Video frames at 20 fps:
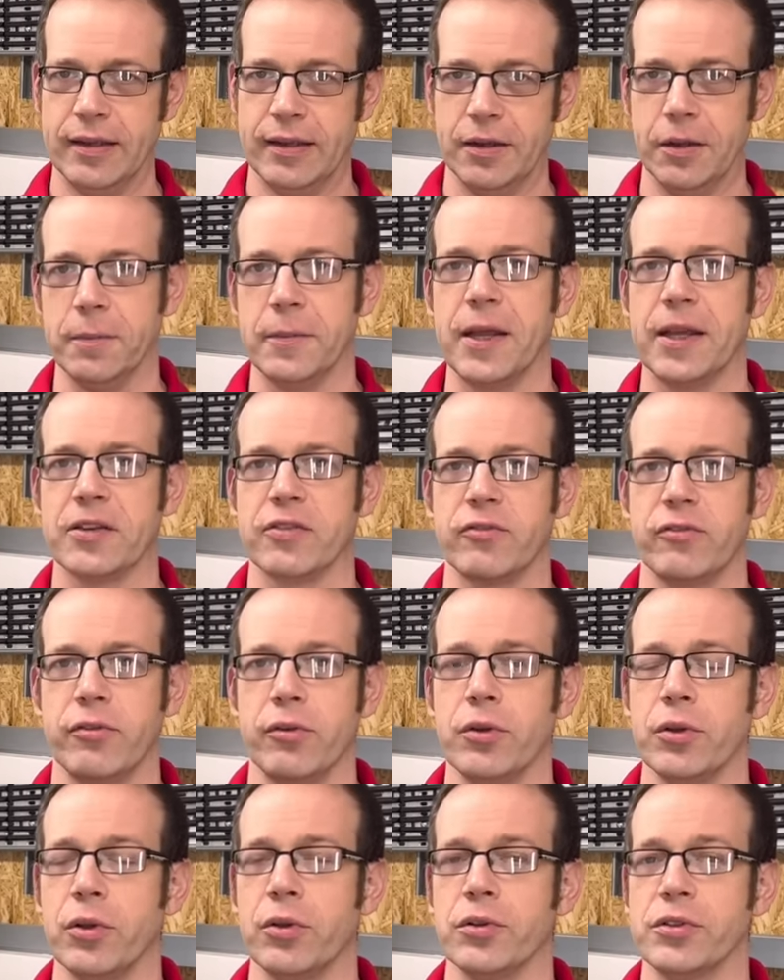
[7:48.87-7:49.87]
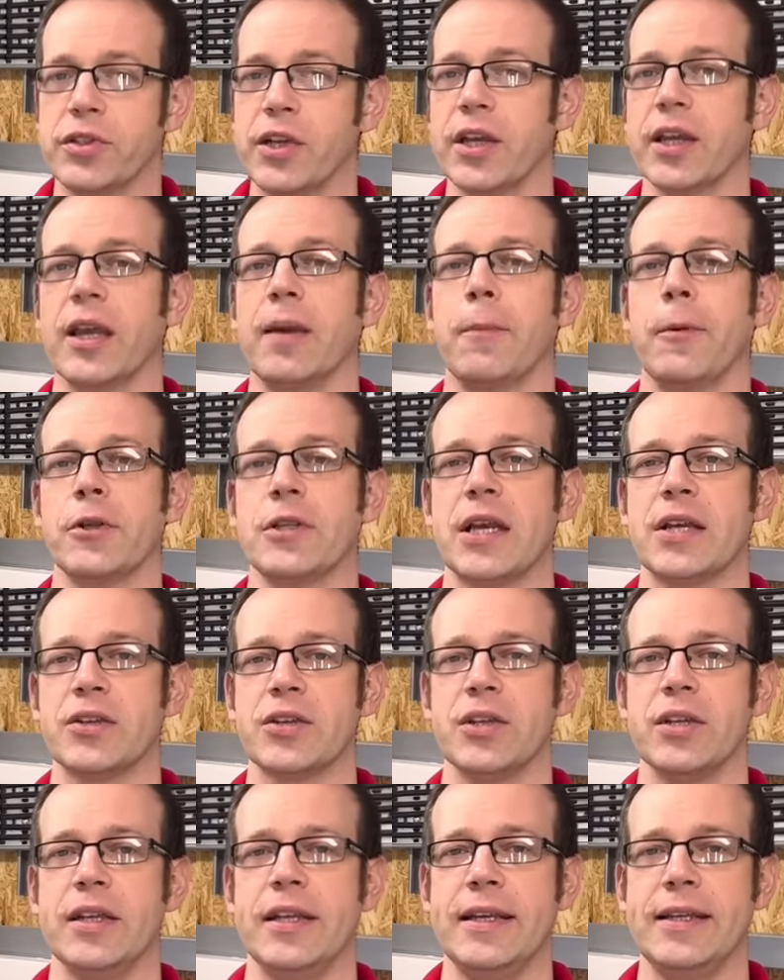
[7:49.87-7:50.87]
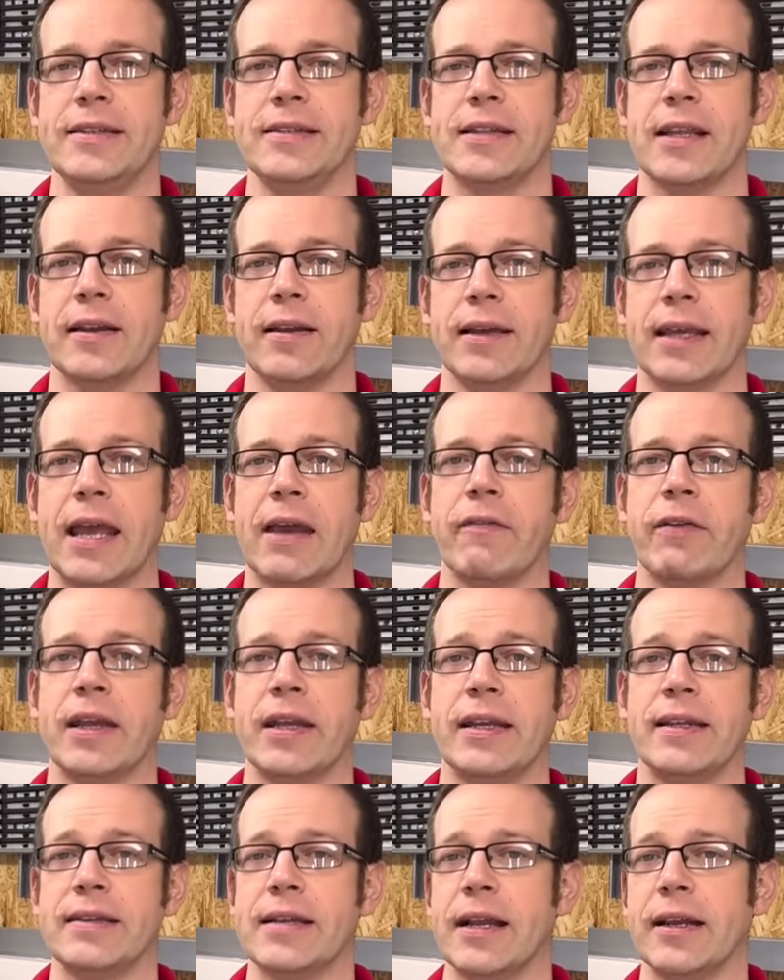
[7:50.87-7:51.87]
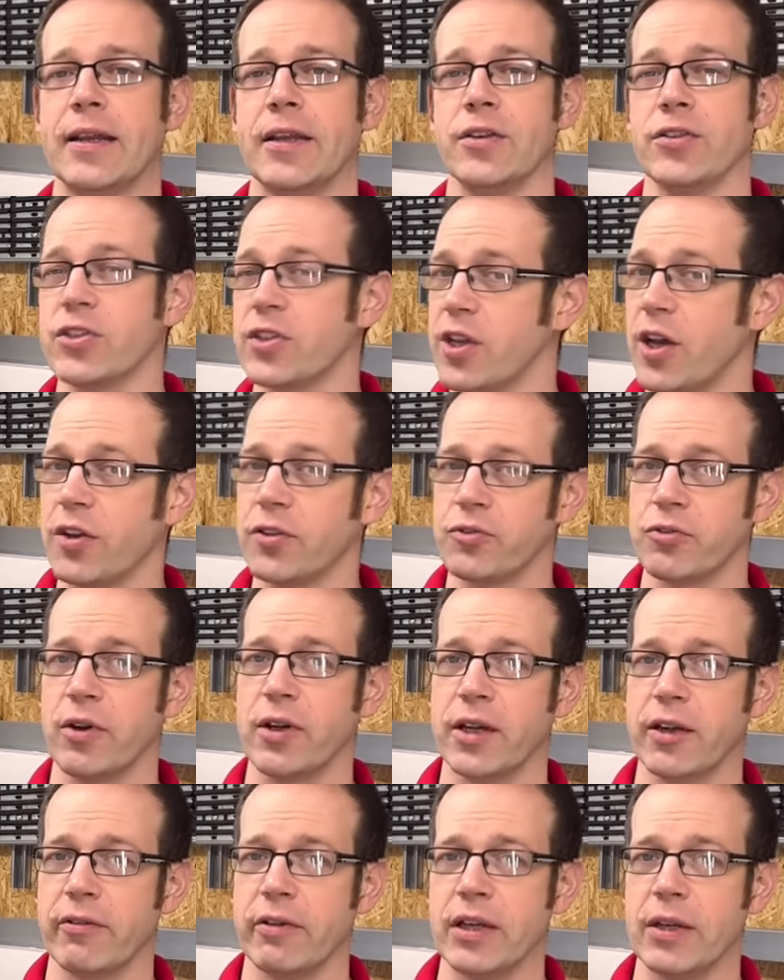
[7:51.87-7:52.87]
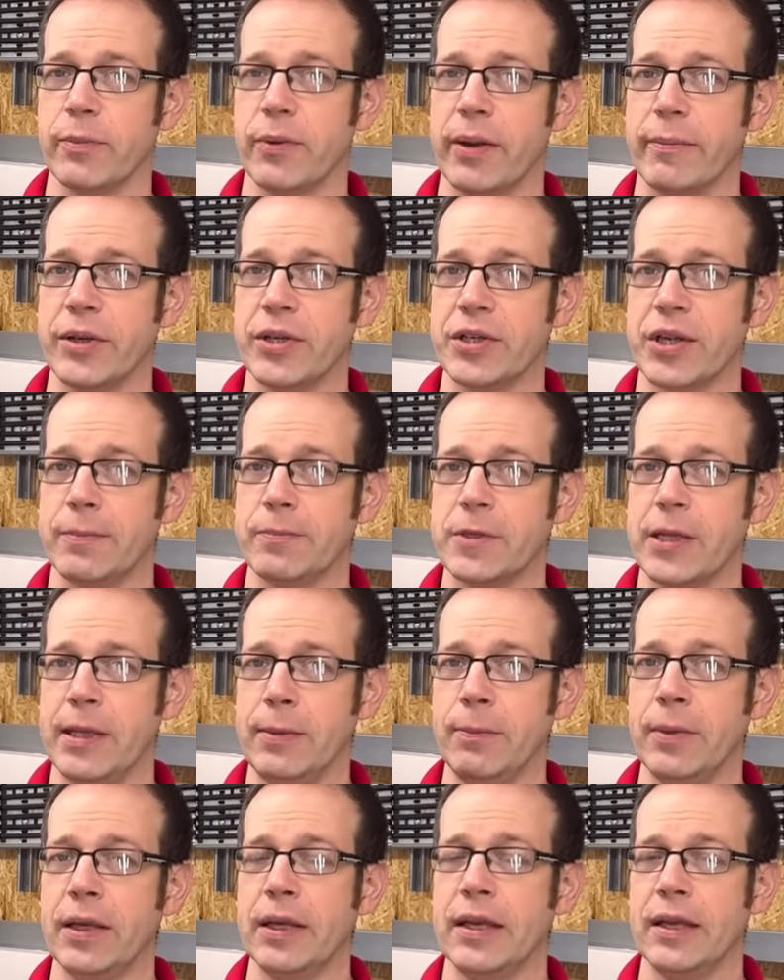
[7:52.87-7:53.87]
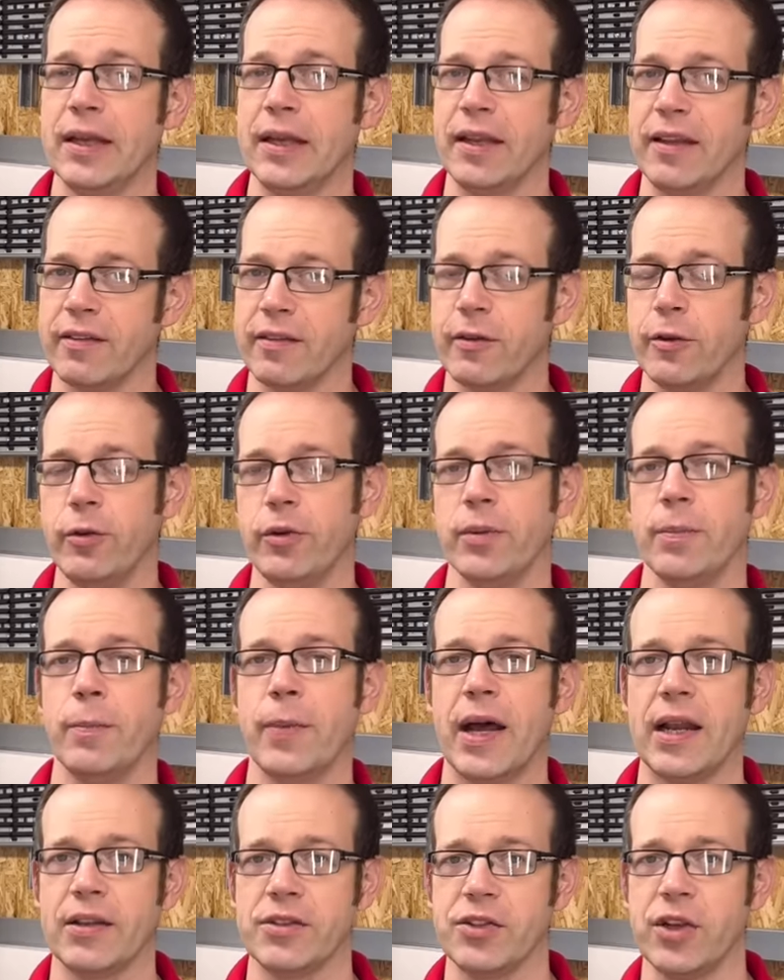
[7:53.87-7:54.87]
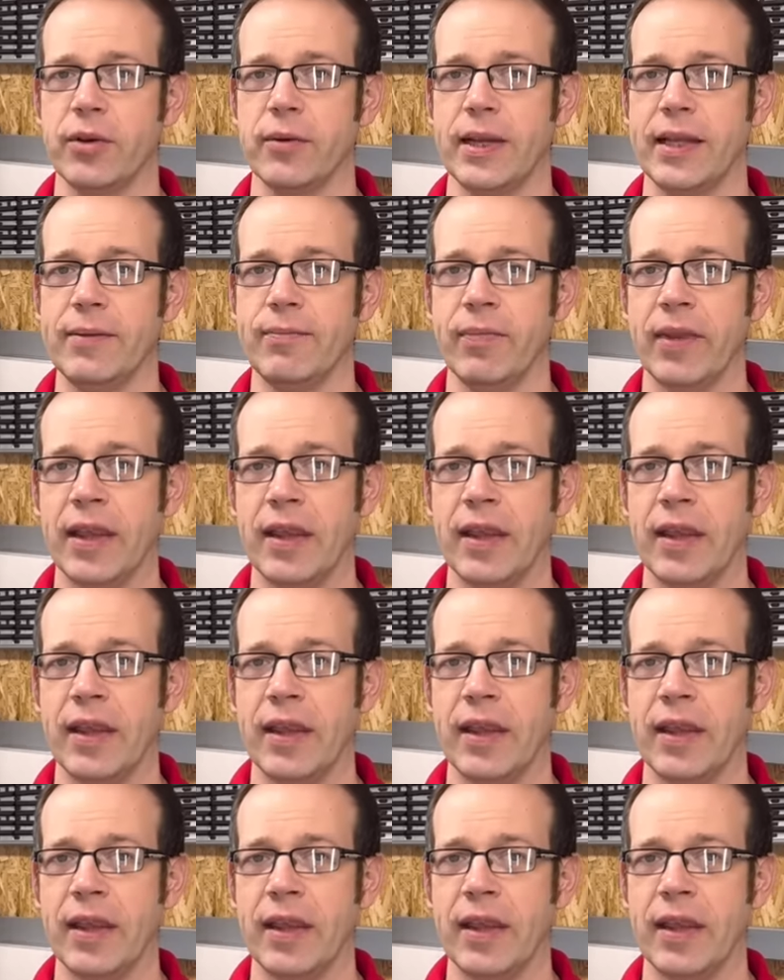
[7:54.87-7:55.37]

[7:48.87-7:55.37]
Up next, for all your circuit protection needs, they're like having an Italian star striker in your Premiership team, it's Lewden Palazzoli.